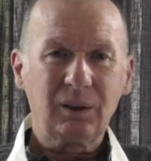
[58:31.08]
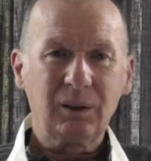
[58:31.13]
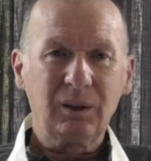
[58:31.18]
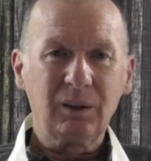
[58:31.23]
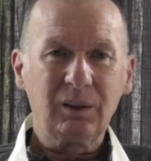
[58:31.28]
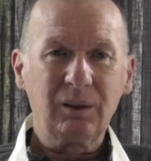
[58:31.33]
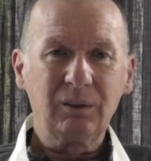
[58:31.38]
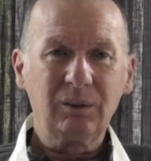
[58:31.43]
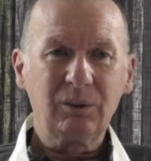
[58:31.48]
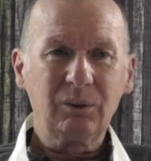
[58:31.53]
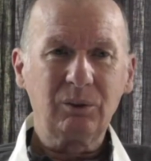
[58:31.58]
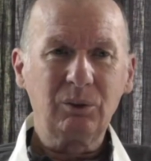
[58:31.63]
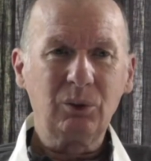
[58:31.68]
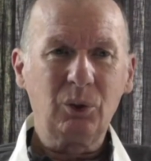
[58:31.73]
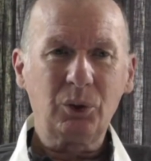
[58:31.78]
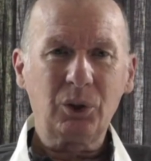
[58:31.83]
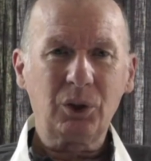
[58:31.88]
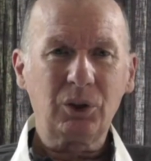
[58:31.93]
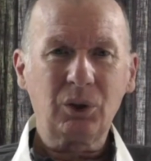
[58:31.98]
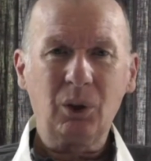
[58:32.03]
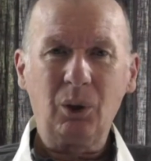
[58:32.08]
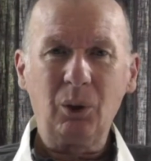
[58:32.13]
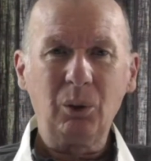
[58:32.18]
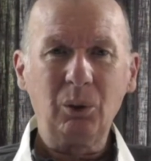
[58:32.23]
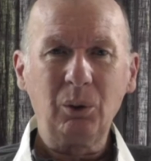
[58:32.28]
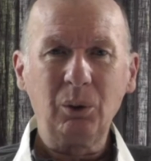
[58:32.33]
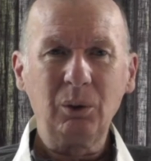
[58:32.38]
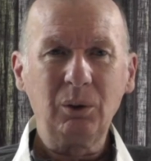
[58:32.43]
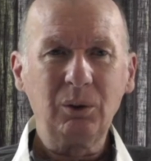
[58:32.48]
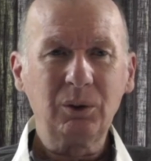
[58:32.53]
Uh, not at
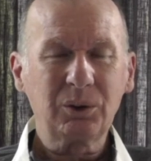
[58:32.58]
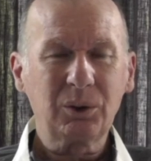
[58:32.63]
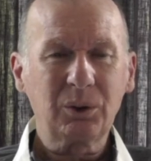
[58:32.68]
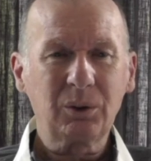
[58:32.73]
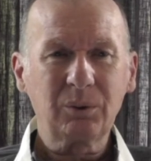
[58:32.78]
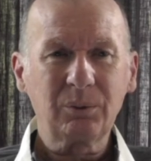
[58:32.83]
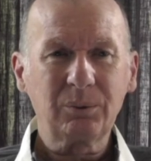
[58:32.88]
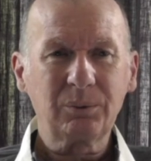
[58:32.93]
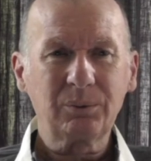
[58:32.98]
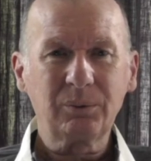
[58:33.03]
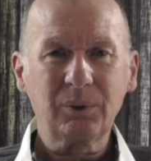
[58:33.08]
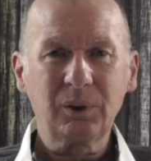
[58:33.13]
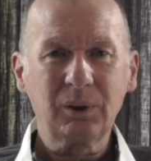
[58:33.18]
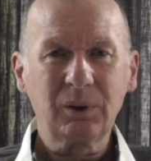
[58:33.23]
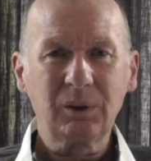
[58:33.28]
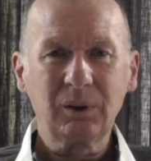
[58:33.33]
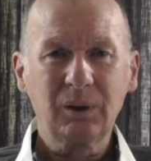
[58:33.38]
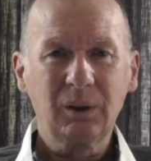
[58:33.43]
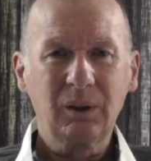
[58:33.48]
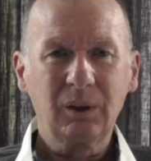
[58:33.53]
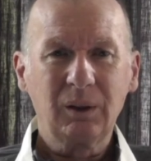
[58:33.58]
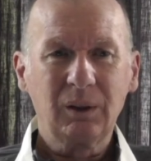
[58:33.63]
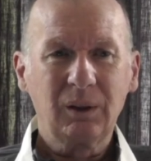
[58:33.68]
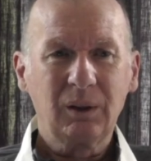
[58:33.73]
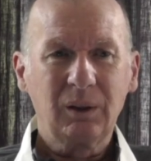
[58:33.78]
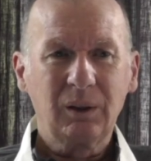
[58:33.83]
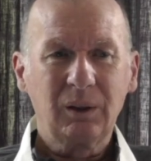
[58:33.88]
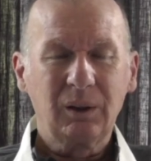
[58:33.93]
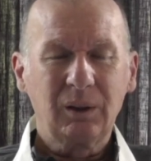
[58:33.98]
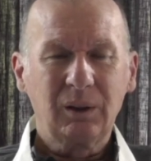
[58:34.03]
all sort of uh,
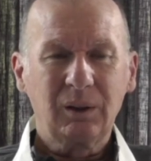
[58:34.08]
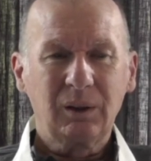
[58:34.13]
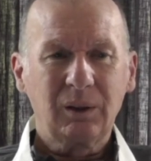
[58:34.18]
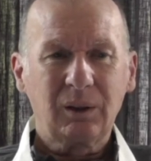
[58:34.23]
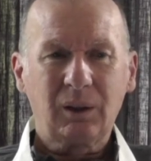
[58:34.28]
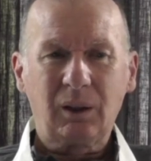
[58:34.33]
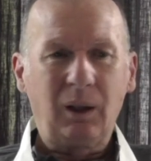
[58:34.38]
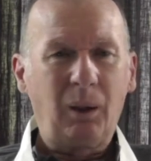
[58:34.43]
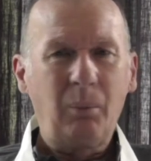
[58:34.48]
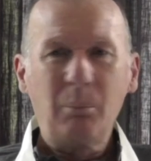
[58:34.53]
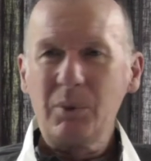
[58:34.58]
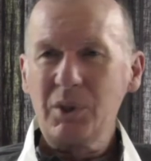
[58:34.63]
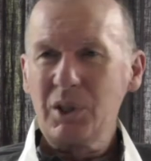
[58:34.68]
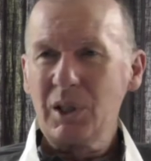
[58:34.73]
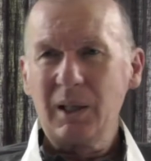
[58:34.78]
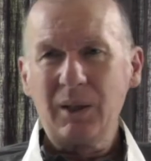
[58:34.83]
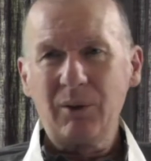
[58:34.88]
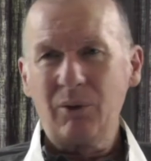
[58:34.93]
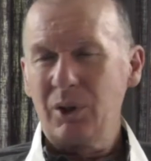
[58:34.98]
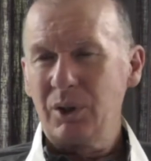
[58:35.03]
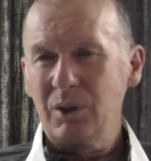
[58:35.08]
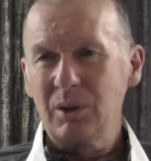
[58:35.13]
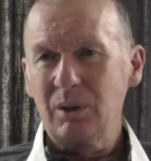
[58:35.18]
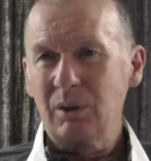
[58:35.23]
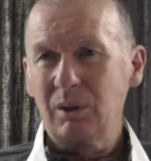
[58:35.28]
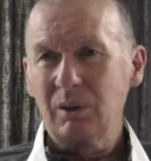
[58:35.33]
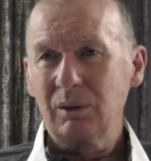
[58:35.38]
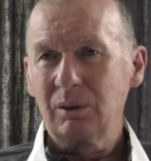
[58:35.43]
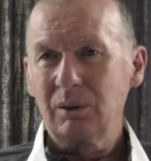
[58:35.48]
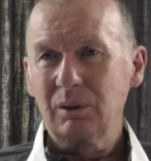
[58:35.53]
clumsily
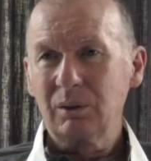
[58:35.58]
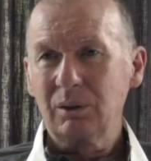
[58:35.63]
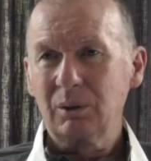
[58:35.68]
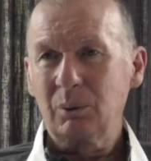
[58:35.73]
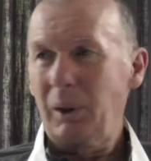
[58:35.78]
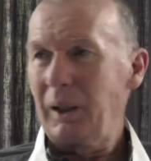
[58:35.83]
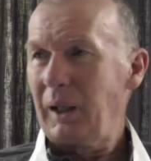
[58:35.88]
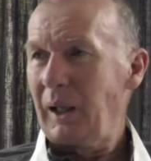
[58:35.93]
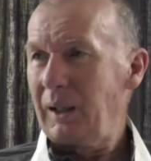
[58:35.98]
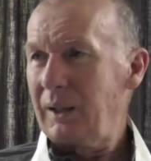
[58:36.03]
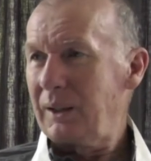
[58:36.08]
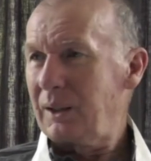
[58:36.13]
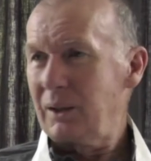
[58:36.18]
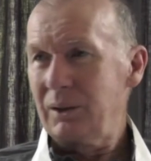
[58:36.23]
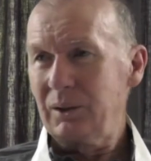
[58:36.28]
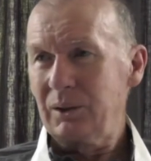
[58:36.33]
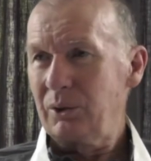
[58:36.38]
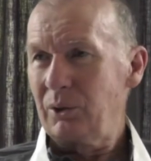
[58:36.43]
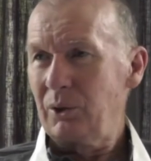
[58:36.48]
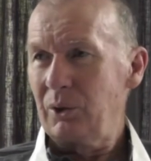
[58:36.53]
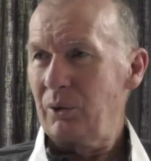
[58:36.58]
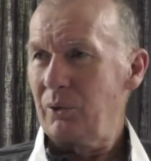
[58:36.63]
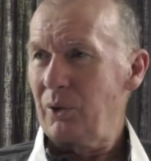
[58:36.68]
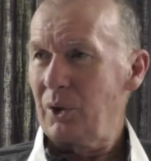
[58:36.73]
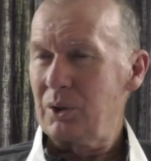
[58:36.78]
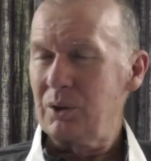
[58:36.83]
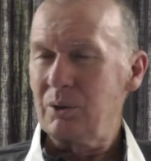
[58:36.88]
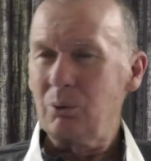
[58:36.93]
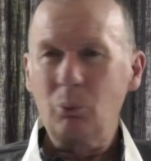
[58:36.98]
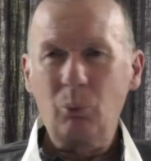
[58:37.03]
written, quite elegantly
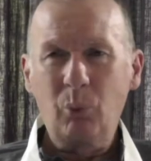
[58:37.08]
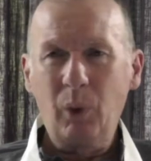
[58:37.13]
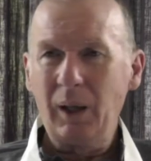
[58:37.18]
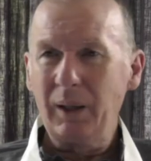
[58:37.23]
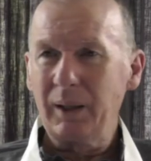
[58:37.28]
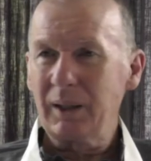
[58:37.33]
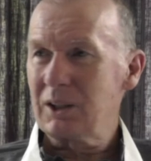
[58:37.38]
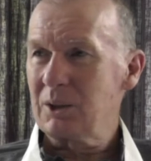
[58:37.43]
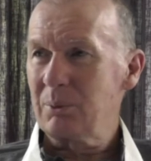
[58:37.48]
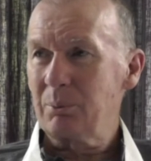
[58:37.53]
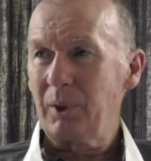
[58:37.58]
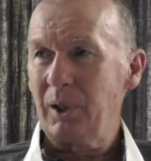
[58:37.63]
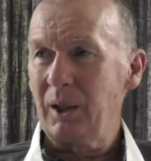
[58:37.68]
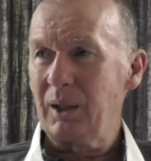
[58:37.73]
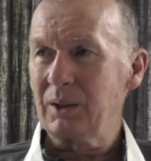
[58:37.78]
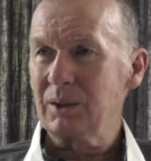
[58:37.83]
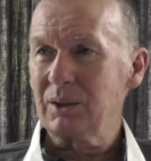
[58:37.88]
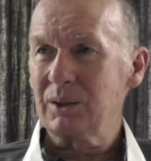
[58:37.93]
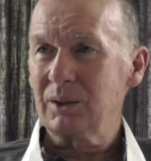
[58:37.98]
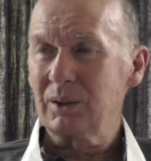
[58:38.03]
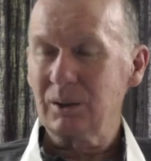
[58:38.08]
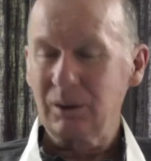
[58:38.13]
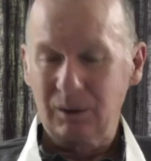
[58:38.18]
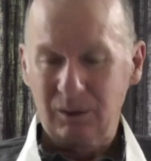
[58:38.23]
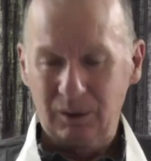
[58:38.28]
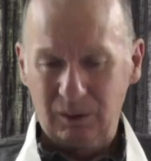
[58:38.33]
written, well expressed.